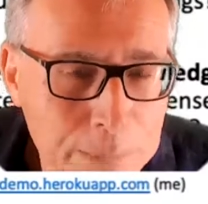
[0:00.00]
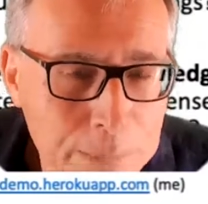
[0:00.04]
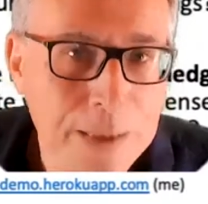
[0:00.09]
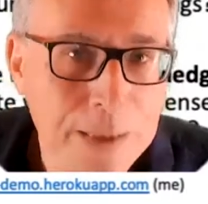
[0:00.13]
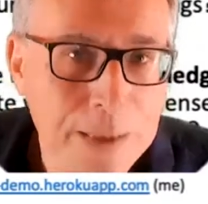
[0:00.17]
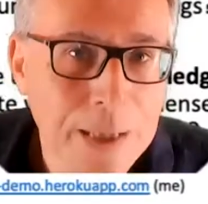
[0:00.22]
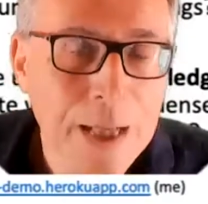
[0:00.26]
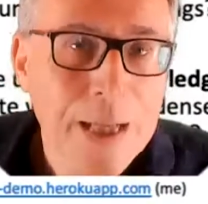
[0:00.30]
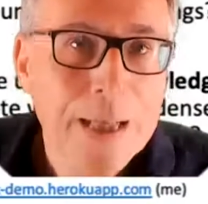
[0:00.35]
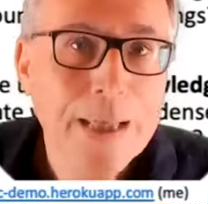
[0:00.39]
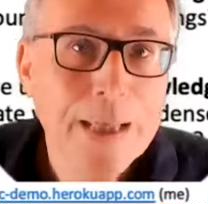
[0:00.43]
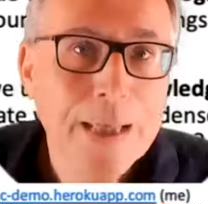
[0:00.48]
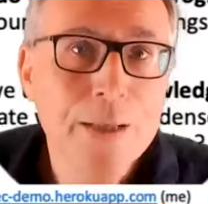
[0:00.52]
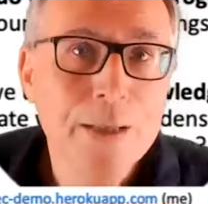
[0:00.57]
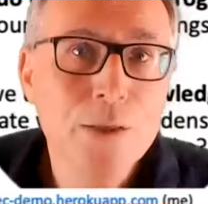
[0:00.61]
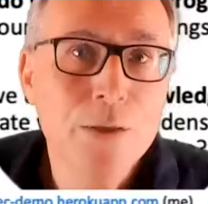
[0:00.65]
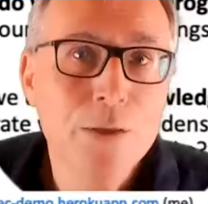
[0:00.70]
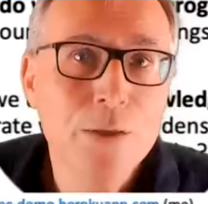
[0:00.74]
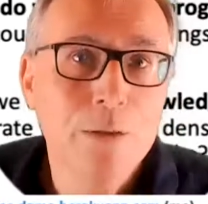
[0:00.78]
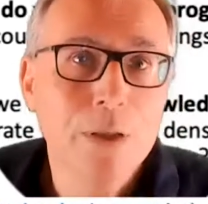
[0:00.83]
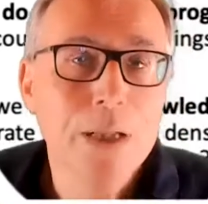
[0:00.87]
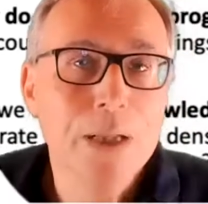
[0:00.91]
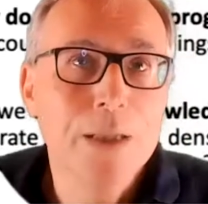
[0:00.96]
yes, there
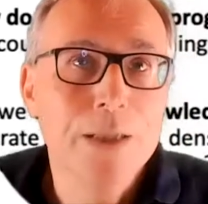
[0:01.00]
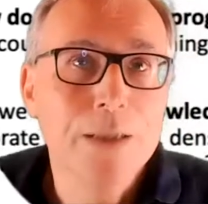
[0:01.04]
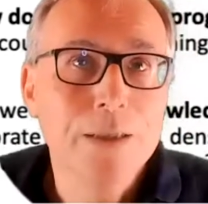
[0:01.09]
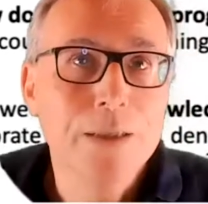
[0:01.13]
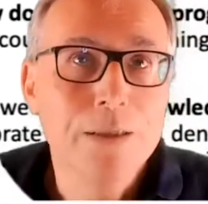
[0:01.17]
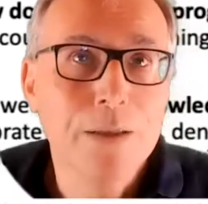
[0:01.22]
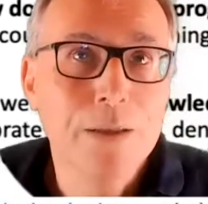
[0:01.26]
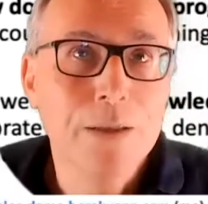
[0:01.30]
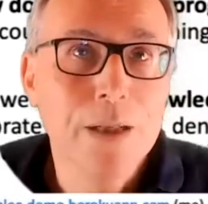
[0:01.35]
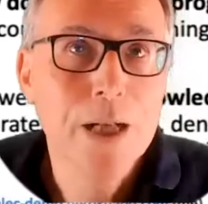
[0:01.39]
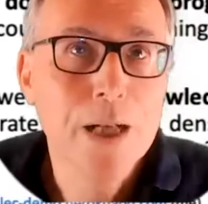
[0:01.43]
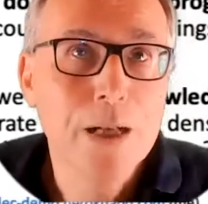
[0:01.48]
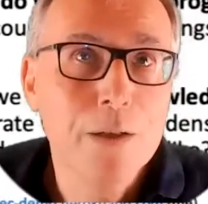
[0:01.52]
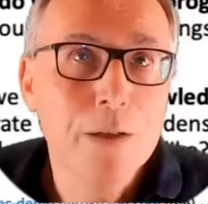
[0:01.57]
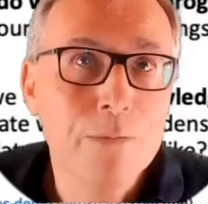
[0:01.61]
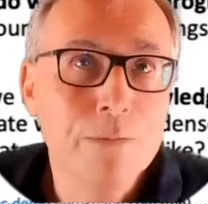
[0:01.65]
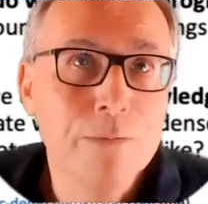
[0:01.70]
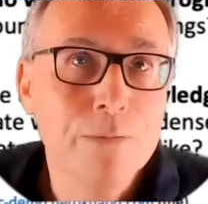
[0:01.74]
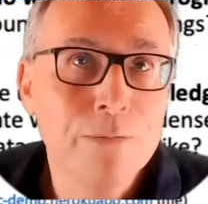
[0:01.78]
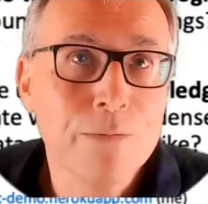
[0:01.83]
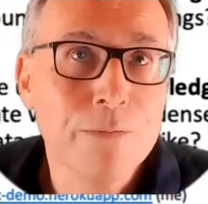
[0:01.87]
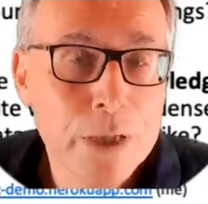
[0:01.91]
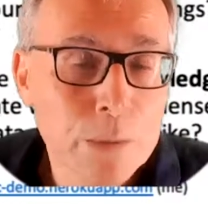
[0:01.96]
are there are various
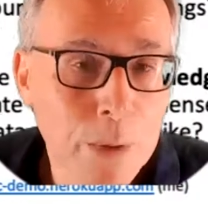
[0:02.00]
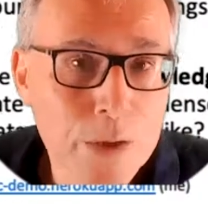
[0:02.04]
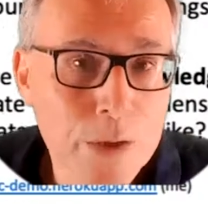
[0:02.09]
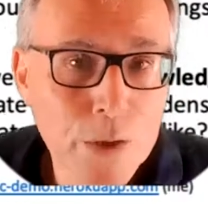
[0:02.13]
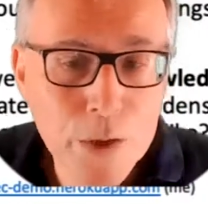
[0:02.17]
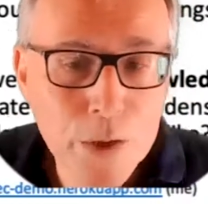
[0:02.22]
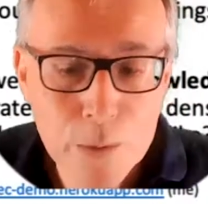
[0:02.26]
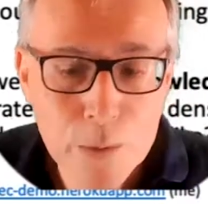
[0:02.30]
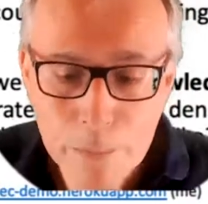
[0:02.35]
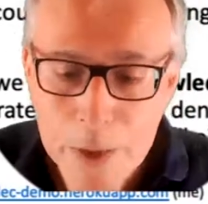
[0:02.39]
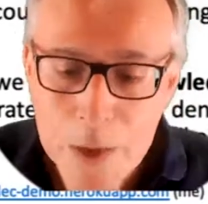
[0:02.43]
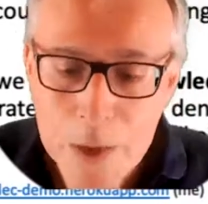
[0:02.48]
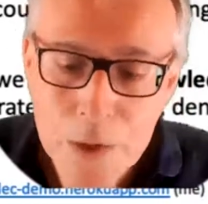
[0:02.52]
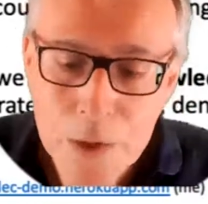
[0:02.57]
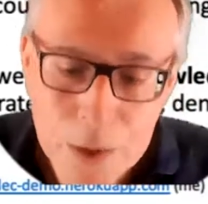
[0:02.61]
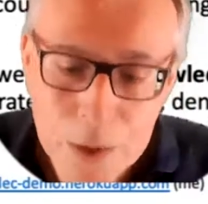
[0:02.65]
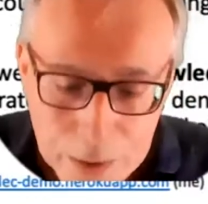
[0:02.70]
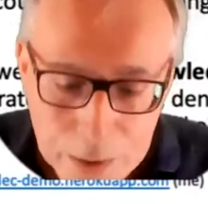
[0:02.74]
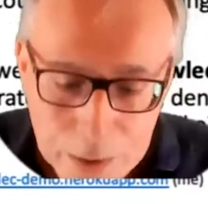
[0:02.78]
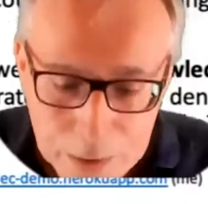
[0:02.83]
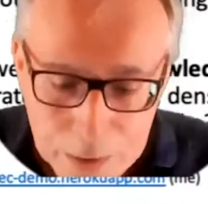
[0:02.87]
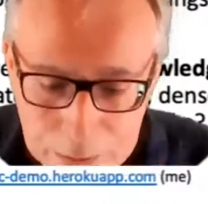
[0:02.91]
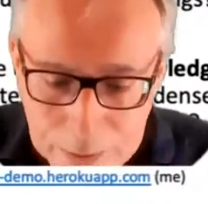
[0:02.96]
ways you can measure
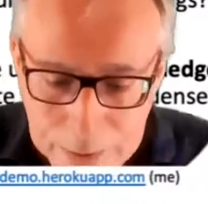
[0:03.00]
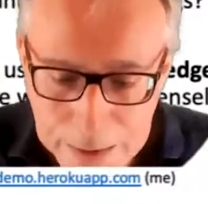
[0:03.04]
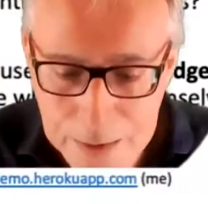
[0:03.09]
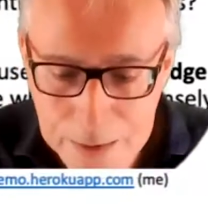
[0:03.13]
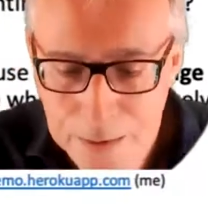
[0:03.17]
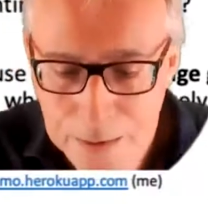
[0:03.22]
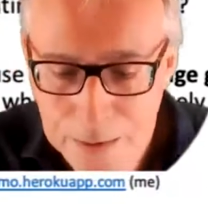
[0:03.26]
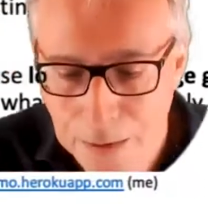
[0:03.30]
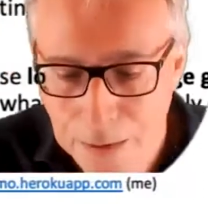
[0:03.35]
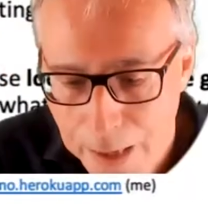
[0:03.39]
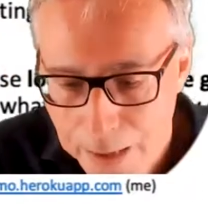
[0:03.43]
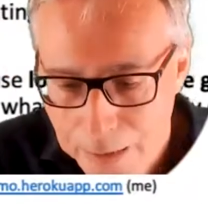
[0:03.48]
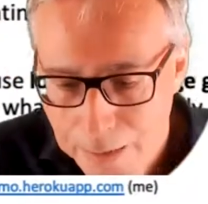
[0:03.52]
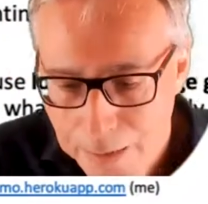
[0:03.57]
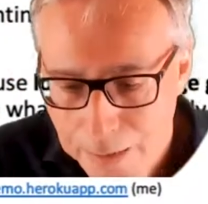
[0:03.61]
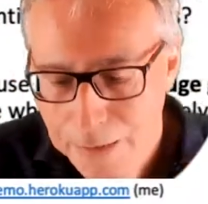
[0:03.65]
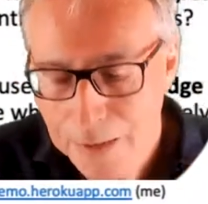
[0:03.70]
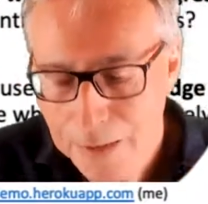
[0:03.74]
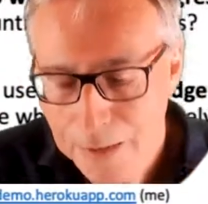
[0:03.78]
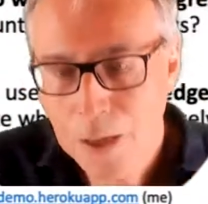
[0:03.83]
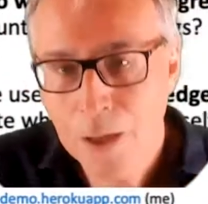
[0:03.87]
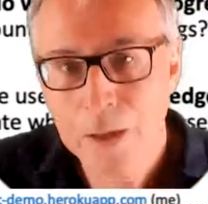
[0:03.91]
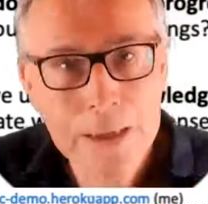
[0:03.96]
things like
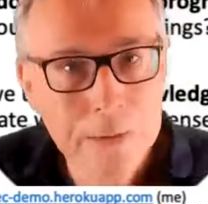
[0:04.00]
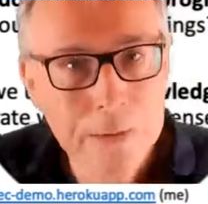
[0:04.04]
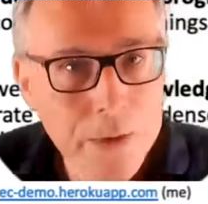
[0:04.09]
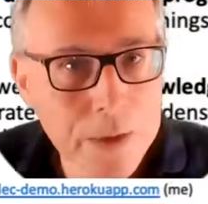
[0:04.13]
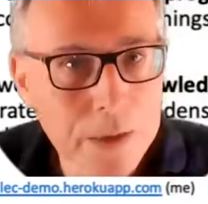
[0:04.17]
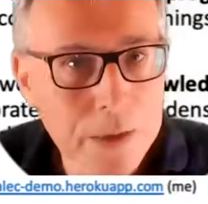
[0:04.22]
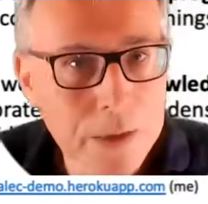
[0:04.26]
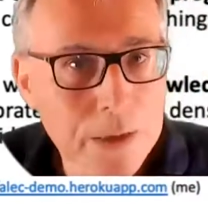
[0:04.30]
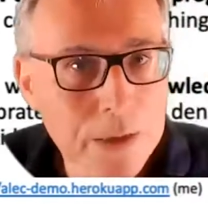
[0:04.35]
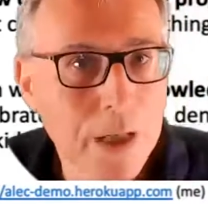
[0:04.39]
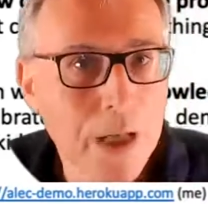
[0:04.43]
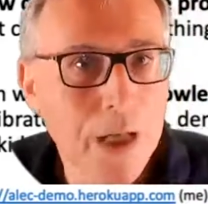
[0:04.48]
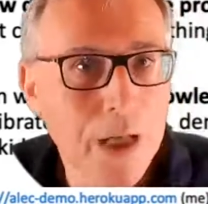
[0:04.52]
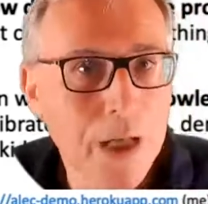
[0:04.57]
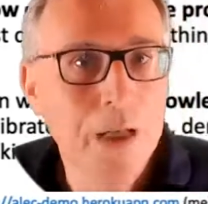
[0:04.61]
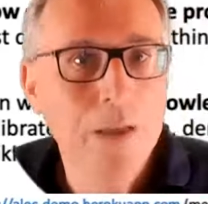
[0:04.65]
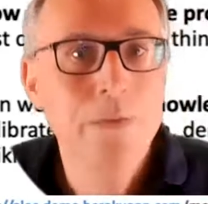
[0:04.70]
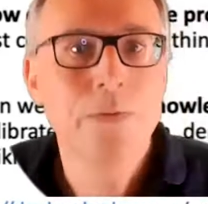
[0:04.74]
connectivity in the graph.